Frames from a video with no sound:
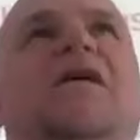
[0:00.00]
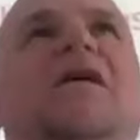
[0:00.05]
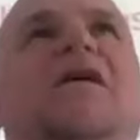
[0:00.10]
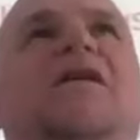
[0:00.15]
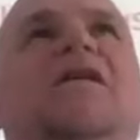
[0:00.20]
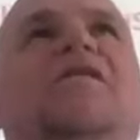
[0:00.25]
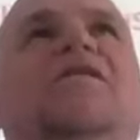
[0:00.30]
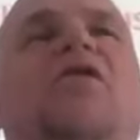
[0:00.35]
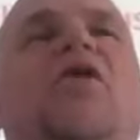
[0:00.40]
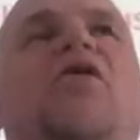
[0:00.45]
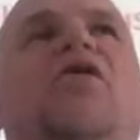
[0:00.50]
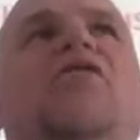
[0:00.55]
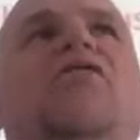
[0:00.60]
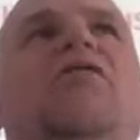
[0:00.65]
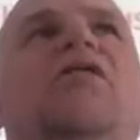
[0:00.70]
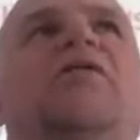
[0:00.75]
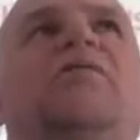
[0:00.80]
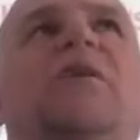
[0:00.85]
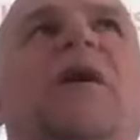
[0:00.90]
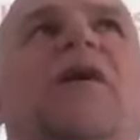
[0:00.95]
So the
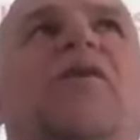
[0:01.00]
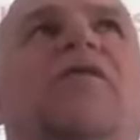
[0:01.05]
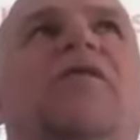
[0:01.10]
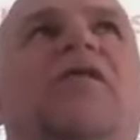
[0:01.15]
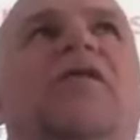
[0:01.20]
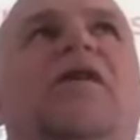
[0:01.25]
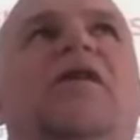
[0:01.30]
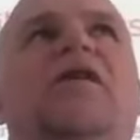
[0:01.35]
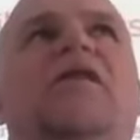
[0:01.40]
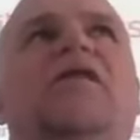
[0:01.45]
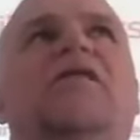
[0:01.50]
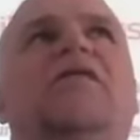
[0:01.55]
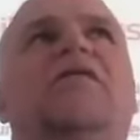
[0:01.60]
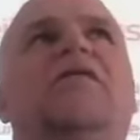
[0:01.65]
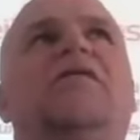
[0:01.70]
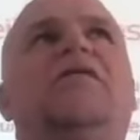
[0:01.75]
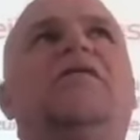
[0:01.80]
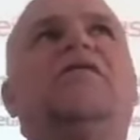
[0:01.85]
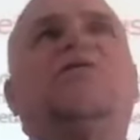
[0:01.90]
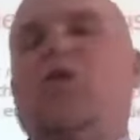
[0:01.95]
respect for the
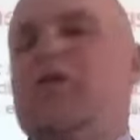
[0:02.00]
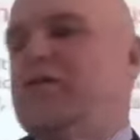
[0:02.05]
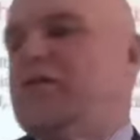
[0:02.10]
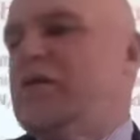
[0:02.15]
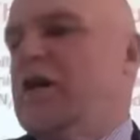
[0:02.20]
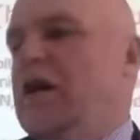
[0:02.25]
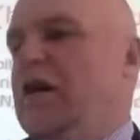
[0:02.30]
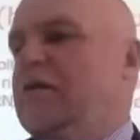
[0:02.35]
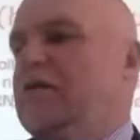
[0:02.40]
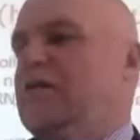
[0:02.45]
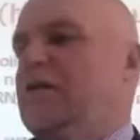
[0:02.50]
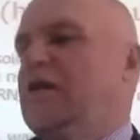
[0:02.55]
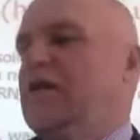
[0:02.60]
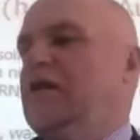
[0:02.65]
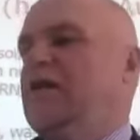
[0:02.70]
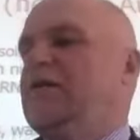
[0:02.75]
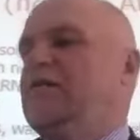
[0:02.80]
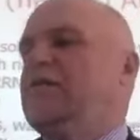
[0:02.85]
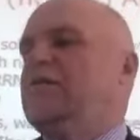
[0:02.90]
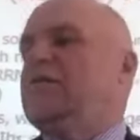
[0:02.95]
source text
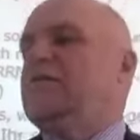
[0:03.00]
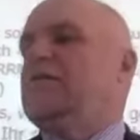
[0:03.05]
is